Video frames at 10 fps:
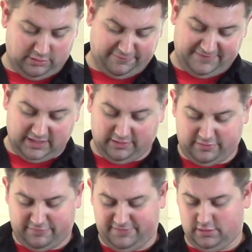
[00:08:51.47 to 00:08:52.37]
The
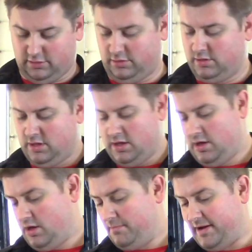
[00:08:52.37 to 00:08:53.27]
fittings feel
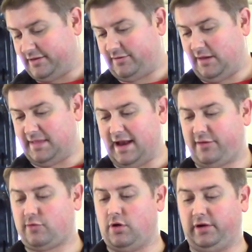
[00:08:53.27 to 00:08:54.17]
about the same, not
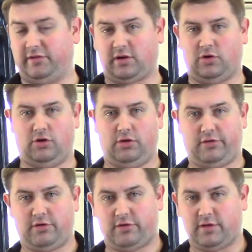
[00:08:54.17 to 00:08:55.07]
as quality as like an
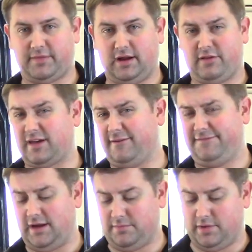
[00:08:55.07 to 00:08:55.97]
Earl's or something else kind of
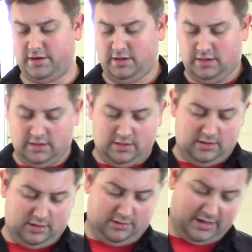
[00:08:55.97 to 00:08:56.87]
fitting, but
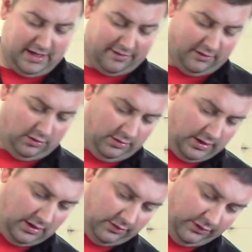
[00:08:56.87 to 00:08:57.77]
I guess it'll
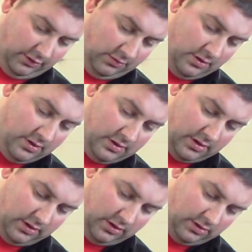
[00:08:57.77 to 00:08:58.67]
do.
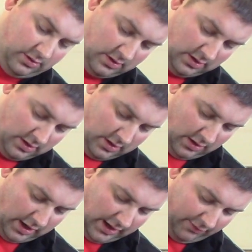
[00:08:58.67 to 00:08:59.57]

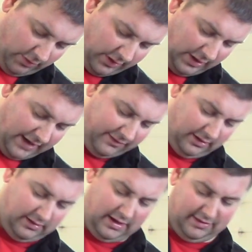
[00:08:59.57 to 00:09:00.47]
The one nice
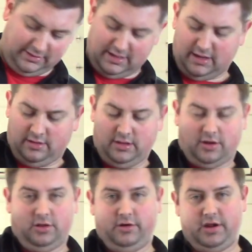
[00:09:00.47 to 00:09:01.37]
thing that I think they
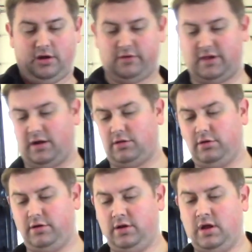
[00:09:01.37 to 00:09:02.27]
include here is they
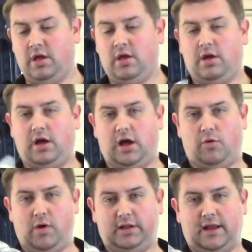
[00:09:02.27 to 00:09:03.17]
include a
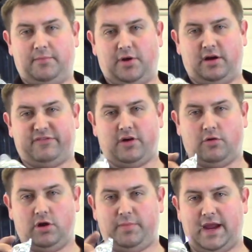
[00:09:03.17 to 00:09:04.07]
weld-on bung for your
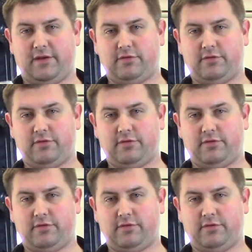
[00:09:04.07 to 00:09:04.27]
oil pan.